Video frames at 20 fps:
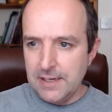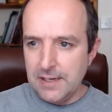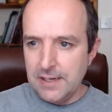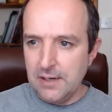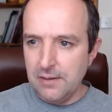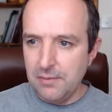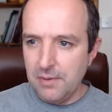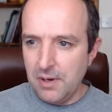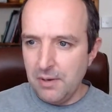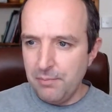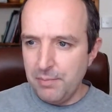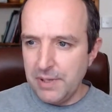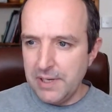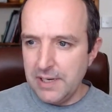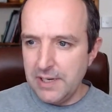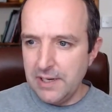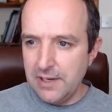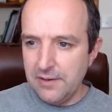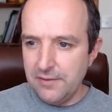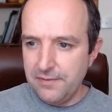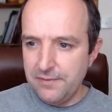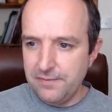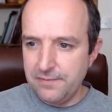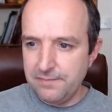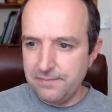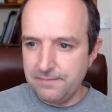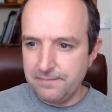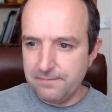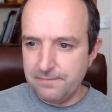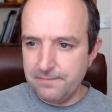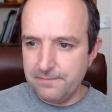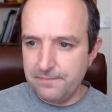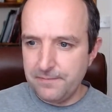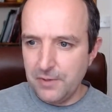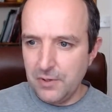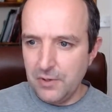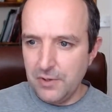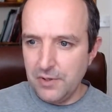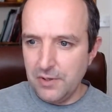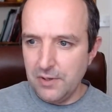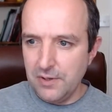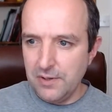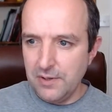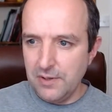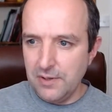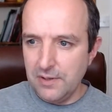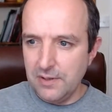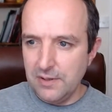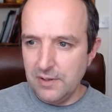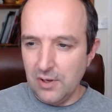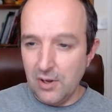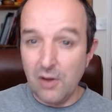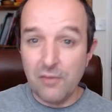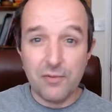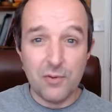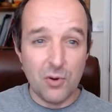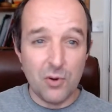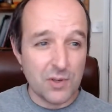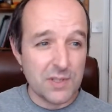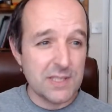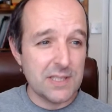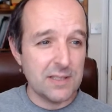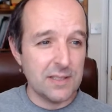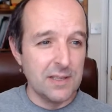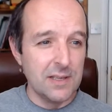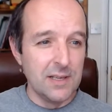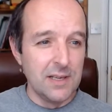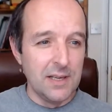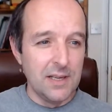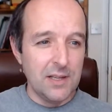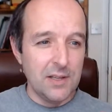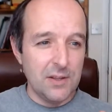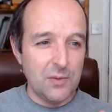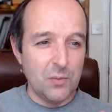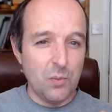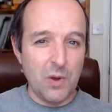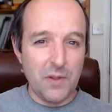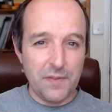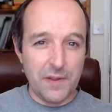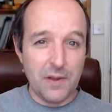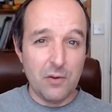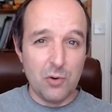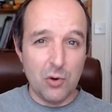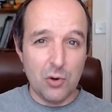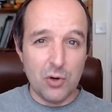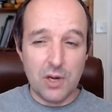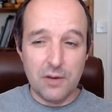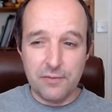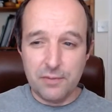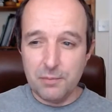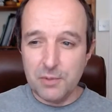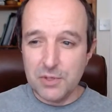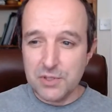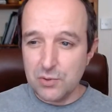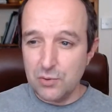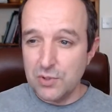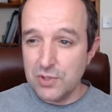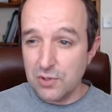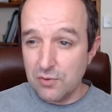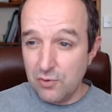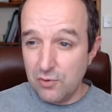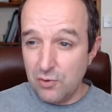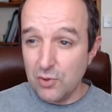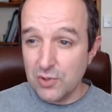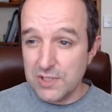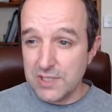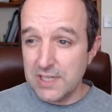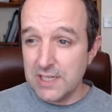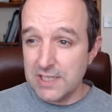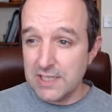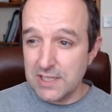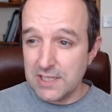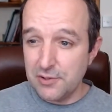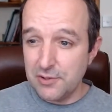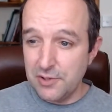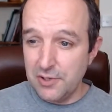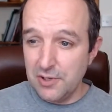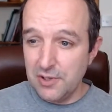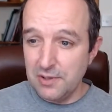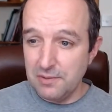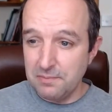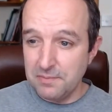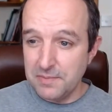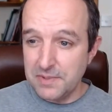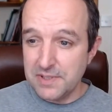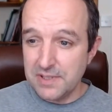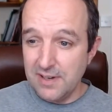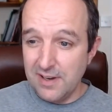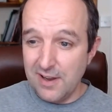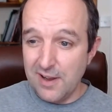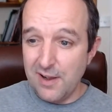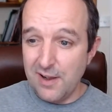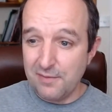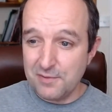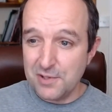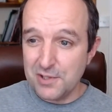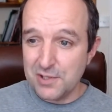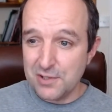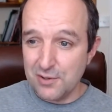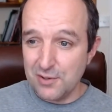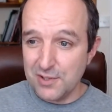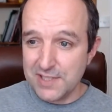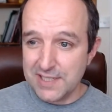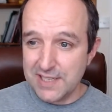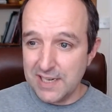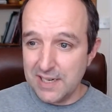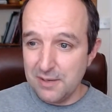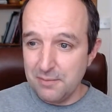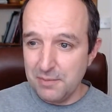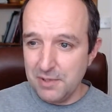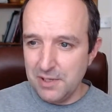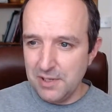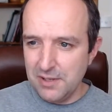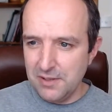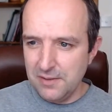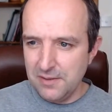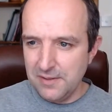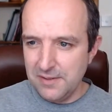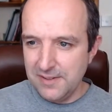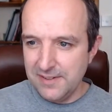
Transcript: I'm beginning to find, like, I've got the one thing I've got going for my store is I've got 600 items. I've just got to sell them, you know.